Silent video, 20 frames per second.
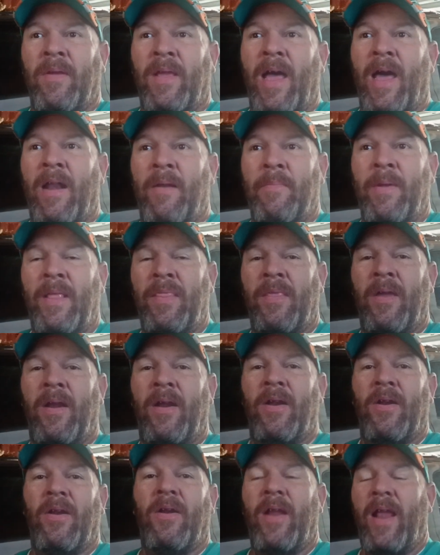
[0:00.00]
Got them in
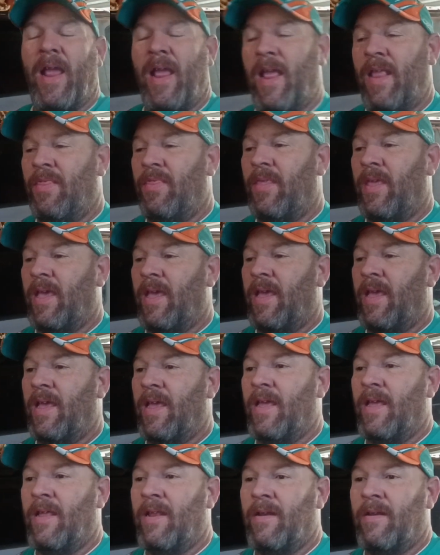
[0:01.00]
there, and
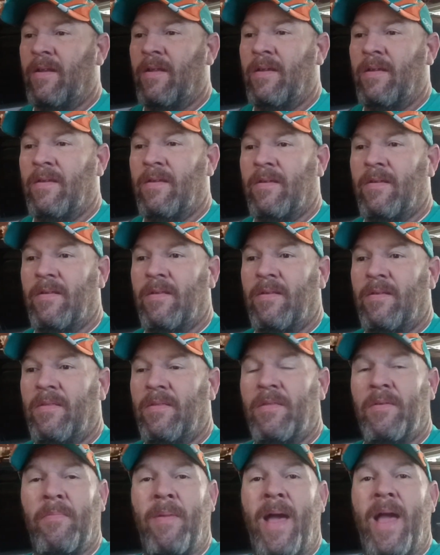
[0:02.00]
then
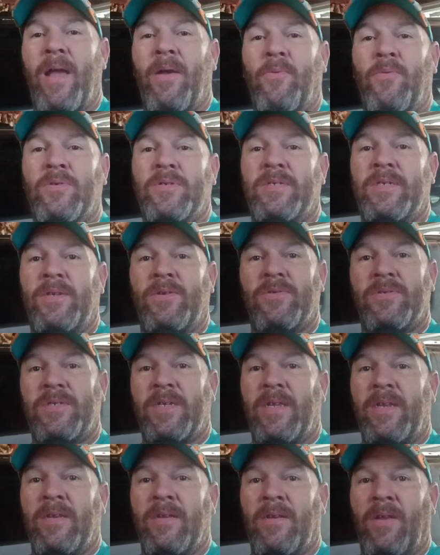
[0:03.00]
the back was still
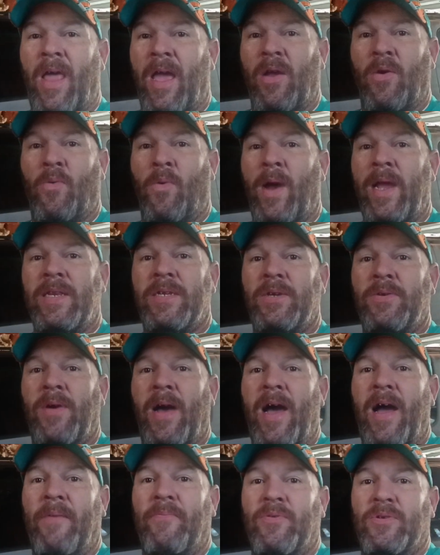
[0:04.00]
sitting like way too
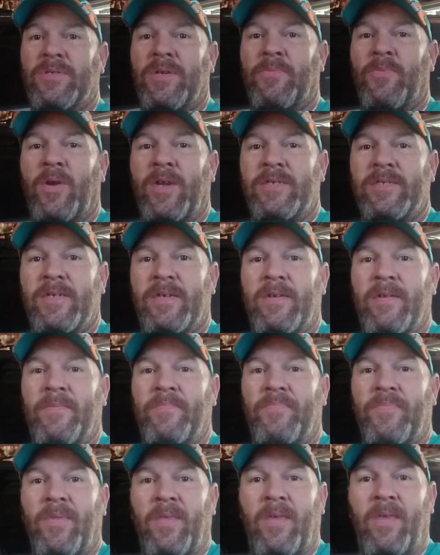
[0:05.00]
high for some reason.
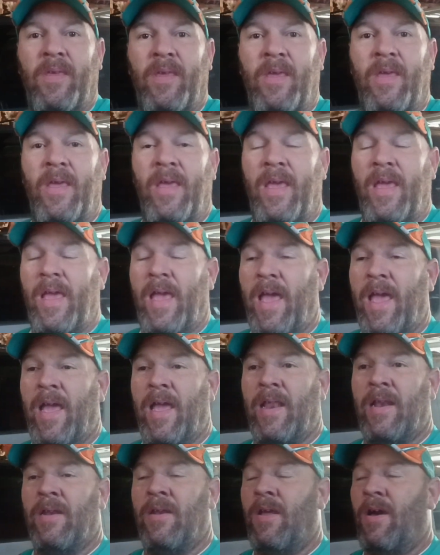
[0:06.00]

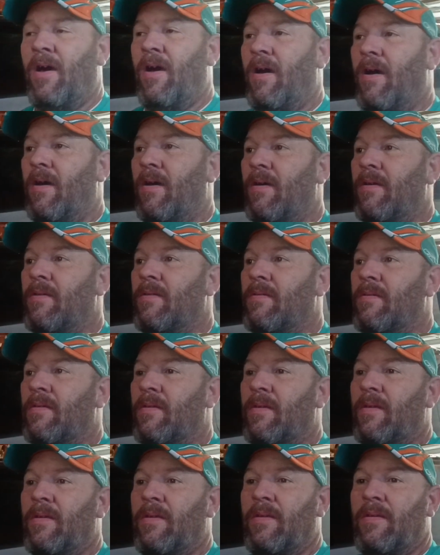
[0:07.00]
And
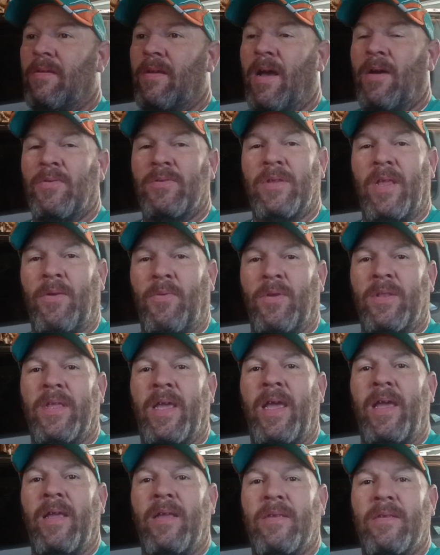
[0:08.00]
I was like, what
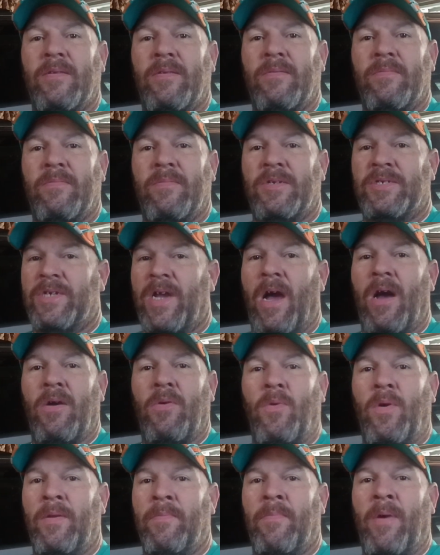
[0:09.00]
the heck? The
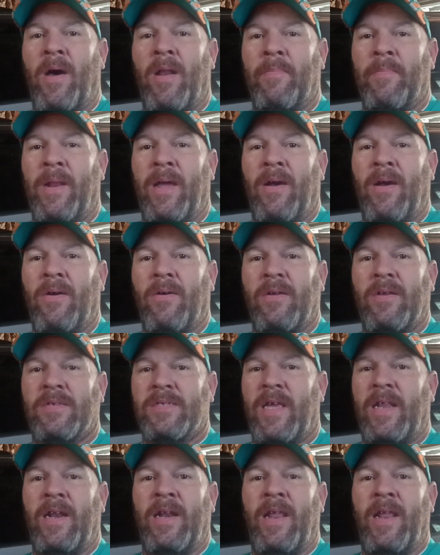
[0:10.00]
shock wasn't bottomed out because I